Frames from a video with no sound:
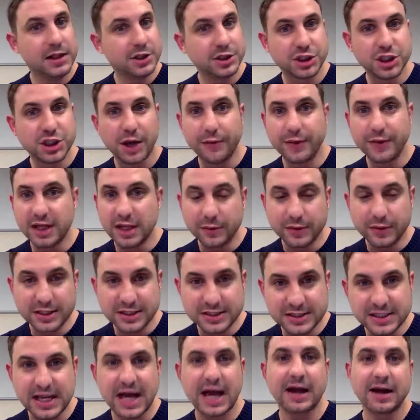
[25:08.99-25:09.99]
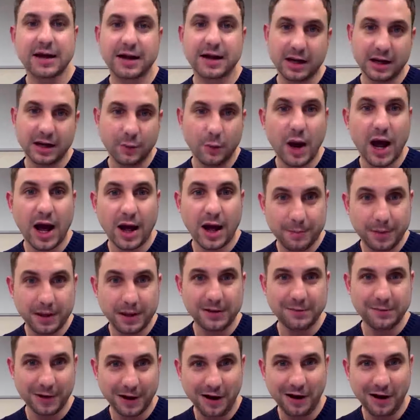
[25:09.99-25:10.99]
showing you exactly where
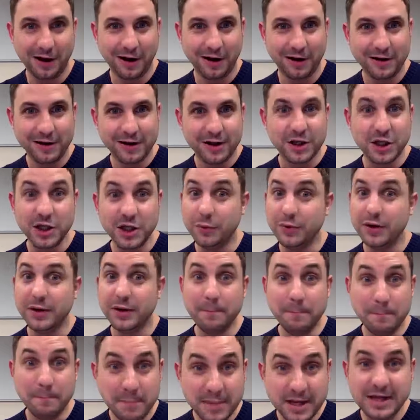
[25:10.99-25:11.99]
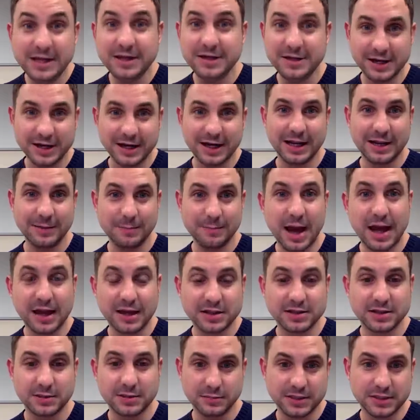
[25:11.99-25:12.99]
people are you would immediately
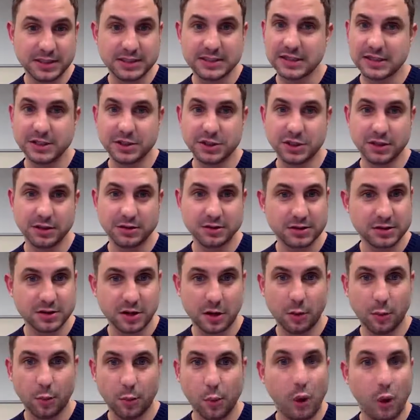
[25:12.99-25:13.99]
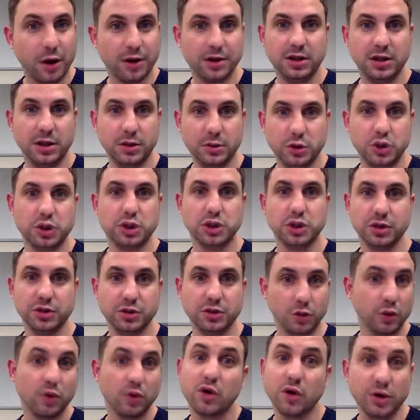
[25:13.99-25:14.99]
make some decisions on what you
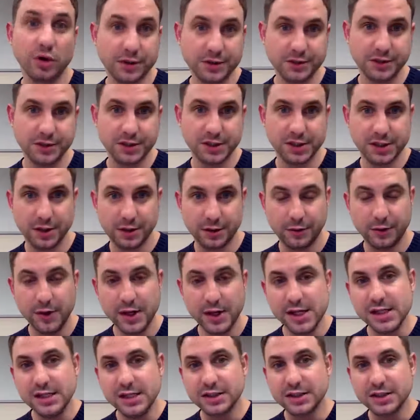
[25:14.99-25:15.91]
should or could do